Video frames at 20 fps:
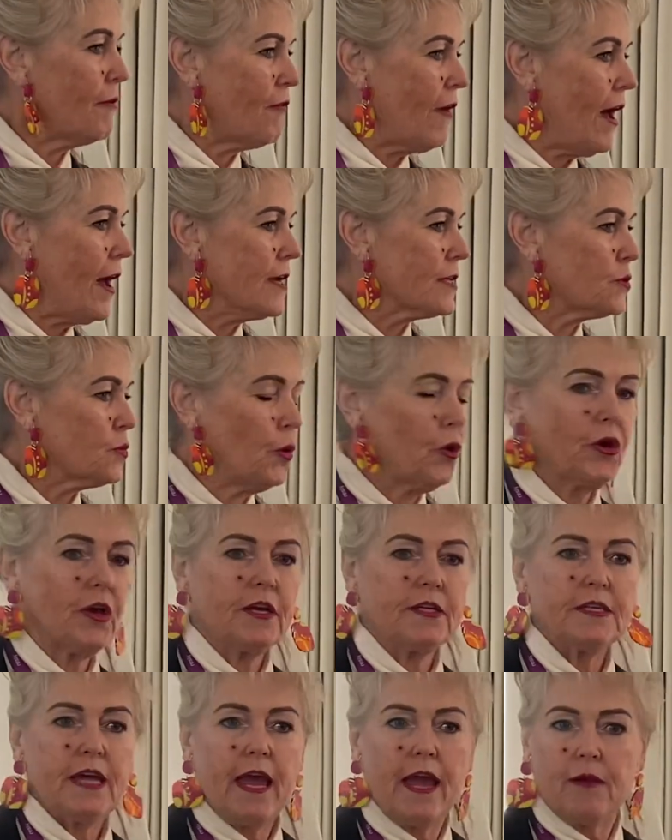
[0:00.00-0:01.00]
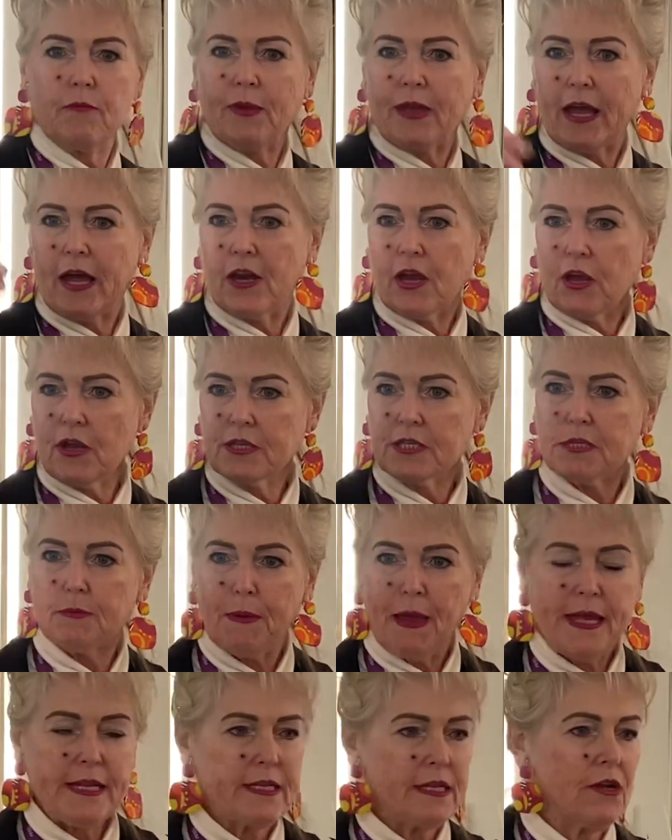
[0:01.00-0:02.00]
hours work a day and we're going to go and
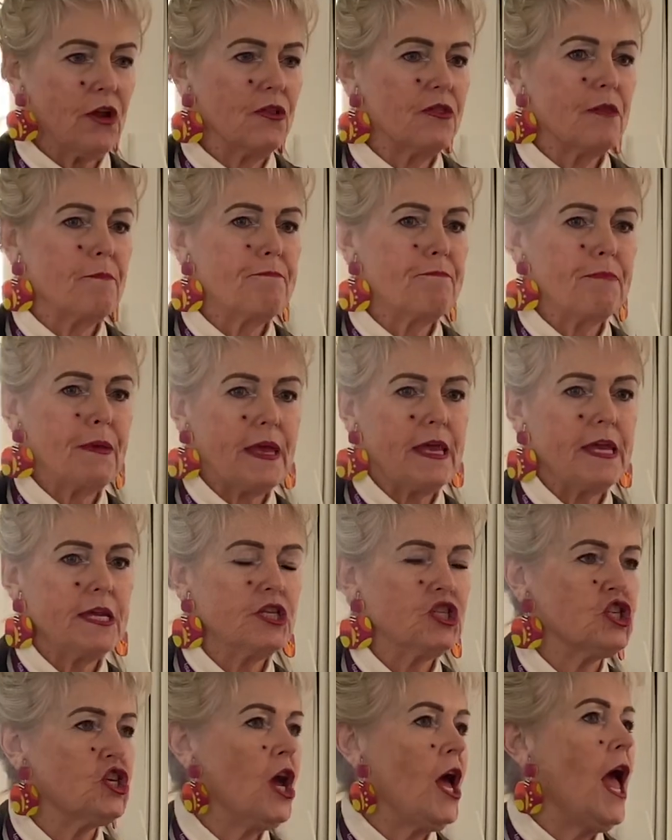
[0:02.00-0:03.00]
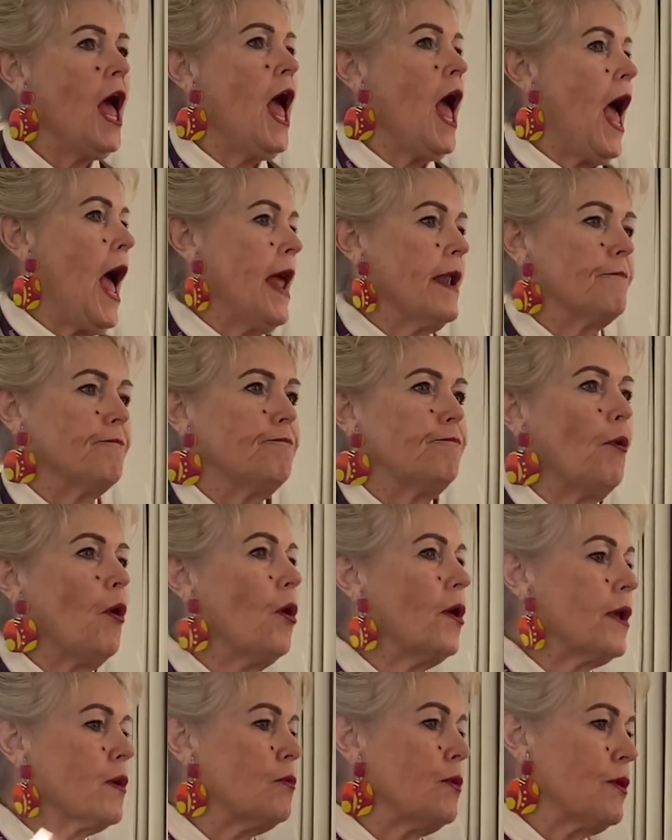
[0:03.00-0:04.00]
spend it on the beach. And
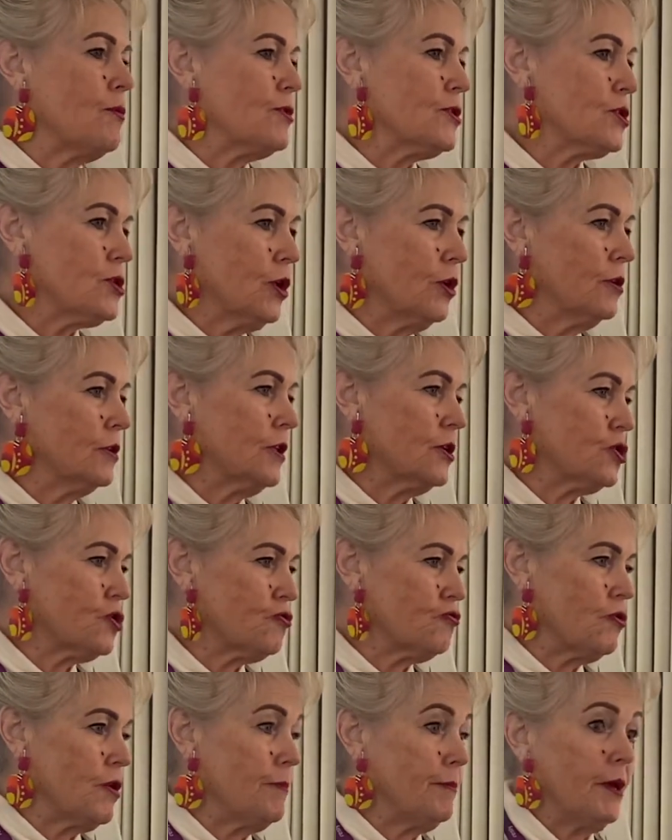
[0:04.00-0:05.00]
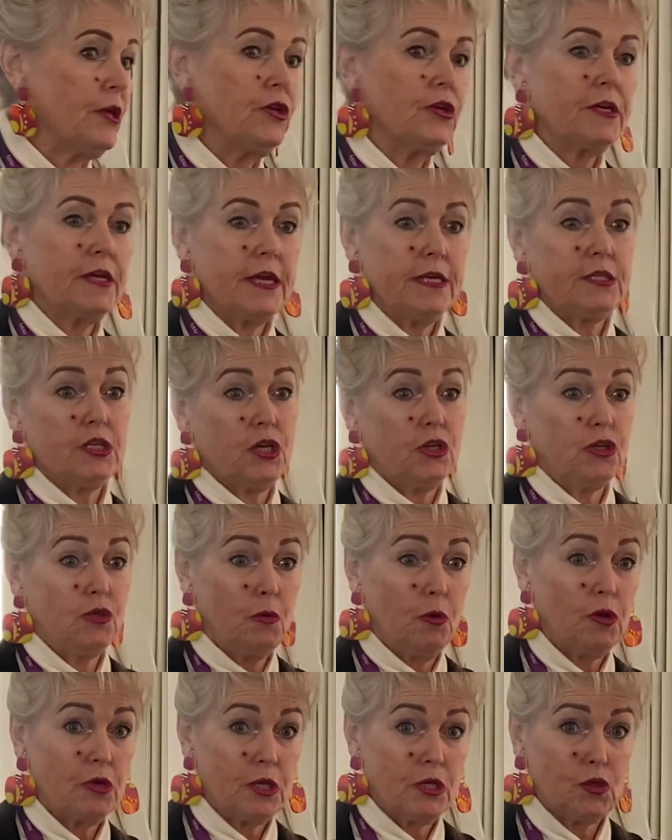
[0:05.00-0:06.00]
boy, we were sold this dream, and you get here and you're
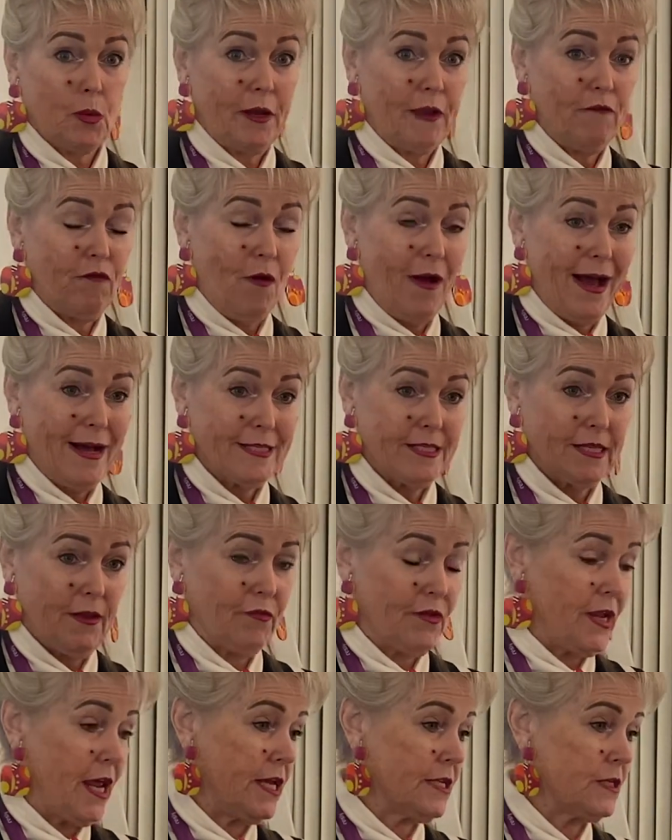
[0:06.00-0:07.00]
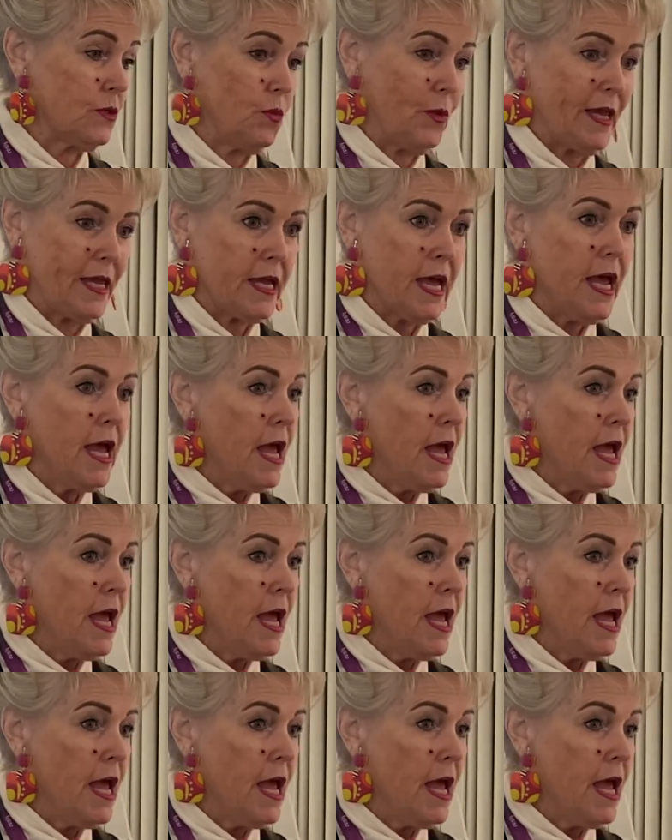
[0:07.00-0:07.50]
working 24 hours, 7 days a week.